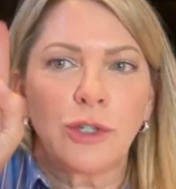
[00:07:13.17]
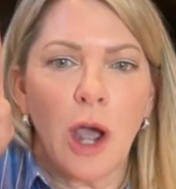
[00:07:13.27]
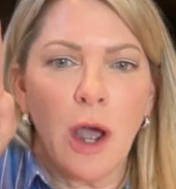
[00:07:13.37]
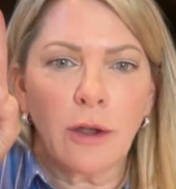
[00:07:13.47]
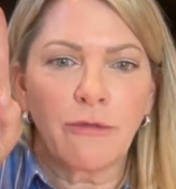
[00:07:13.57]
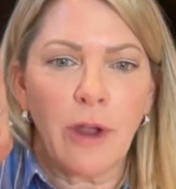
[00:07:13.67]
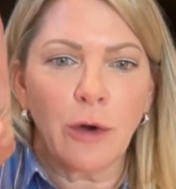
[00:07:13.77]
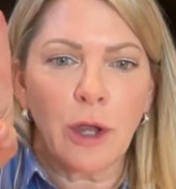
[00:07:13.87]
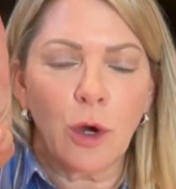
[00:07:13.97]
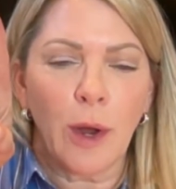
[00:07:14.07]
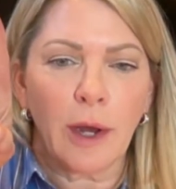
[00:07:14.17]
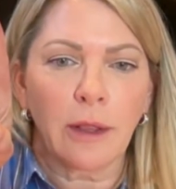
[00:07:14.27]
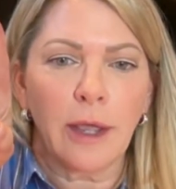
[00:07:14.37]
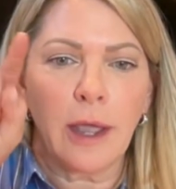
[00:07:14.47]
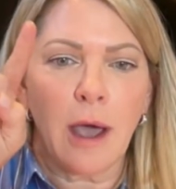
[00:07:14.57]
talk very
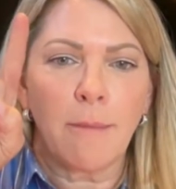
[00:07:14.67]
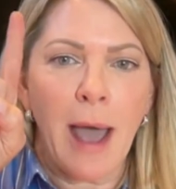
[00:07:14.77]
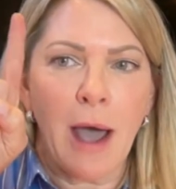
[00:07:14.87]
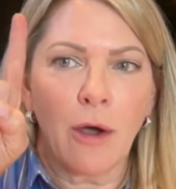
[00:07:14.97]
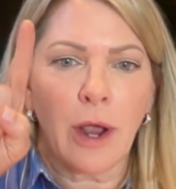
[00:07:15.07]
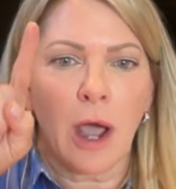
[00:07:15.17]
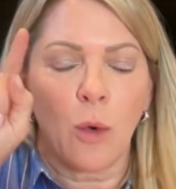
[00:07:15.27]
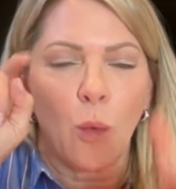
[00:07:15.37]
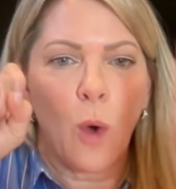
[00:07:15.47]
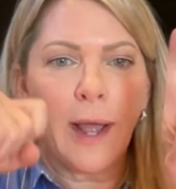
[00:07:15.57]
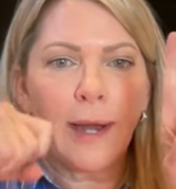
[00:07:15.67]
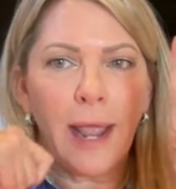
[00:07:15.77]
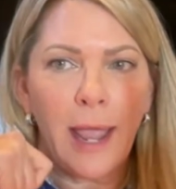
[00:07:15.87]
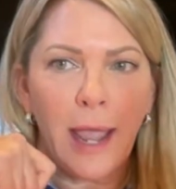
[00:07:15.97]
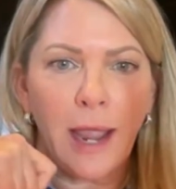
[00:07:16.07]
quickly about a
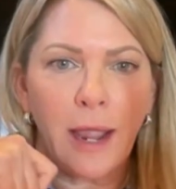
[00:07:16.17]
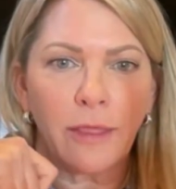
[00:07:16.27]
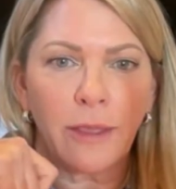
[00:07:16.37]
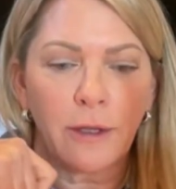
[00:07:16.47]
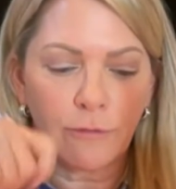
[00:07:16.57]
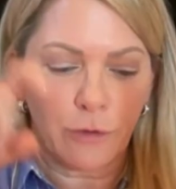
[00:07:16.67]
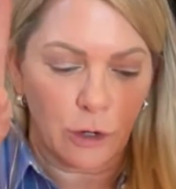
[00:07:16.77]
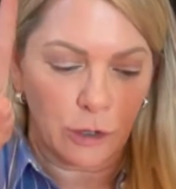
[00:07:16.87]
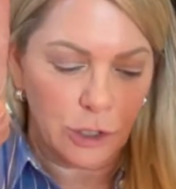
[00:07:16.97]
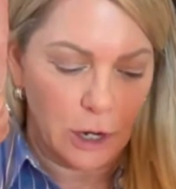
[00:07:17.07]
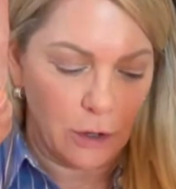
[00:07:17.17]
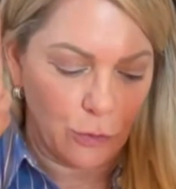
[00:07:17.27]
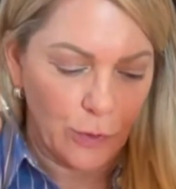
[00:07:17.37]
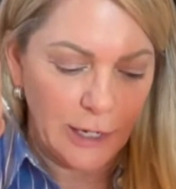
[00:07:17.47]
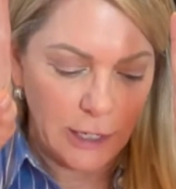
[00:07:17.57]
1/8 versus a
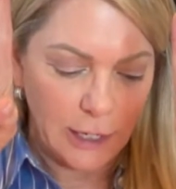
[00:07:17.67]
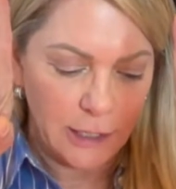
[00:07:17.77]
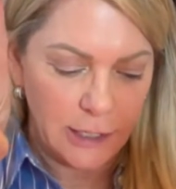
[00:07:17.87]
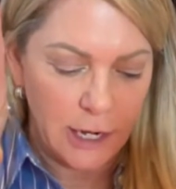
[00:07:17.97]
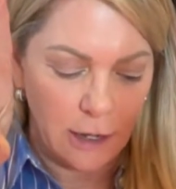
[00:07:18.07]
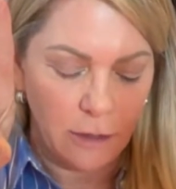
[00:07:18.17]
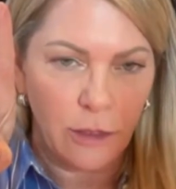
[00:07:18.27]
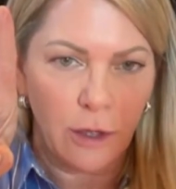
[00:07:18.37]
3/16?